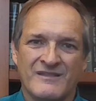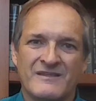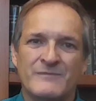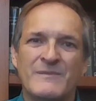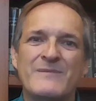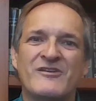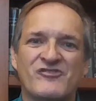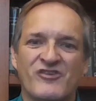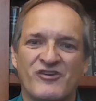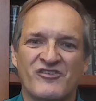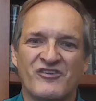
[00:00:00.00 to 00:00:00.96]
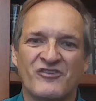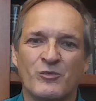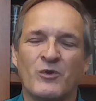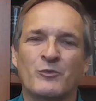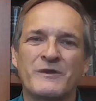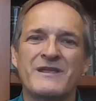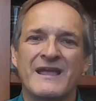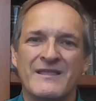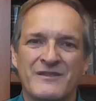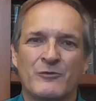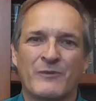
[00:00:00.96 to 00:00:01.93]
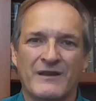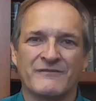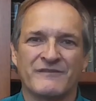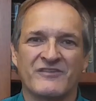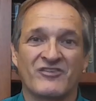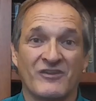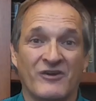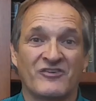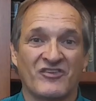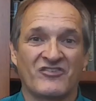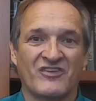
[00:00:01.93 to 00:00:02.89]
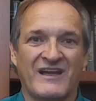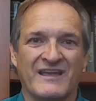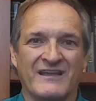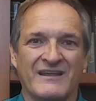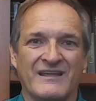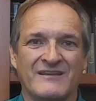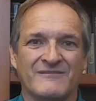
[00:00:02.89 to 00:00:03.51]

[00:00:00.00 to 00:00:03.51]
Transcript: then maybe churches will regain their relevance in our society.